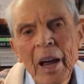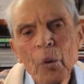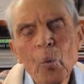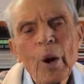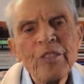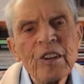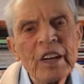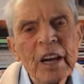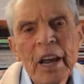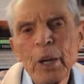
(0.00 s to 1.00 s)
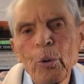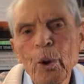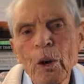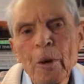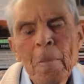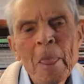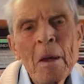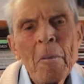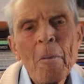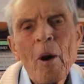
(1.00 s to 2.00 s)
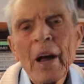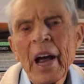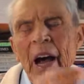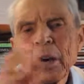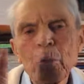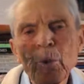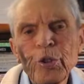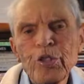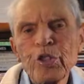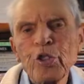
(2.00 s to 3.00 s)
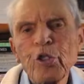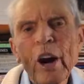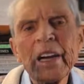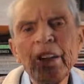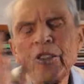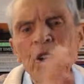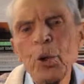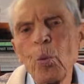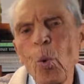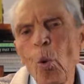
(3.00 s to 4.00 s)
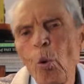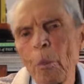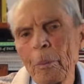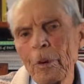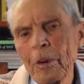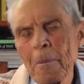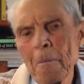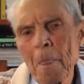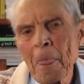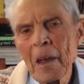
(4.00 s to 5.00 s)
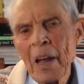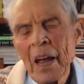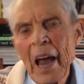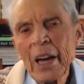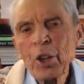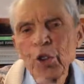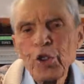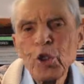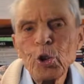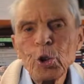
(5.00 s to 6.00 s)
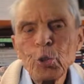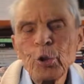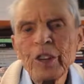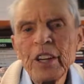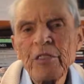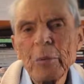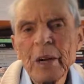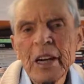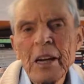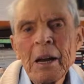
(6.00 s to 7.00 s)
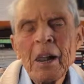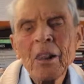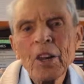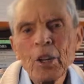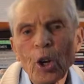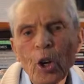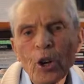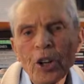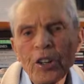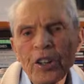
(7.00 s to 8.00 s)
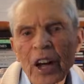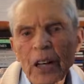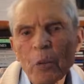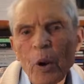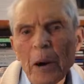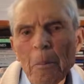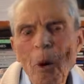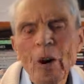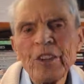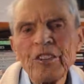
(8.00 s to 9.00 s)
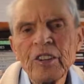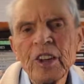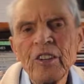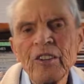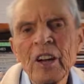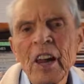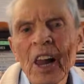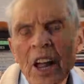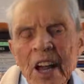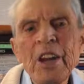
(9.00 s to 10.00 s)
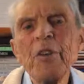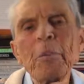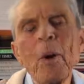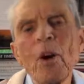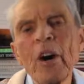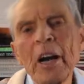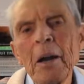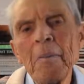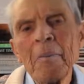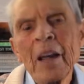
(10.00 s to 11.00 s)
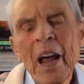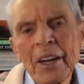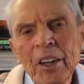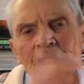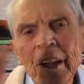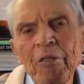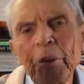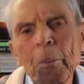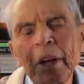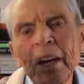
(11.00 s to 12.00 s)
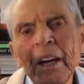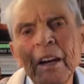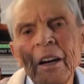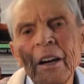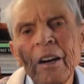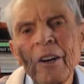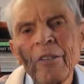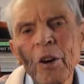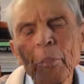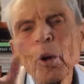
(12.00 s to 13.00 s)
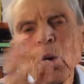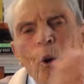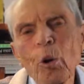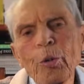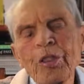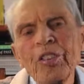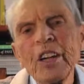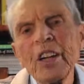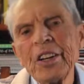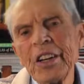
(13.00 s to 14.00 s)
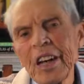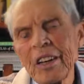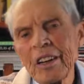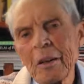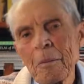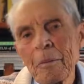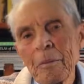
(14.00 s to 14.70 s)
And Wesley later wrote, My heart was strangely warmed, and assurance was given me that God had taken away my sins even mine, and delivered me from the law of sin and death.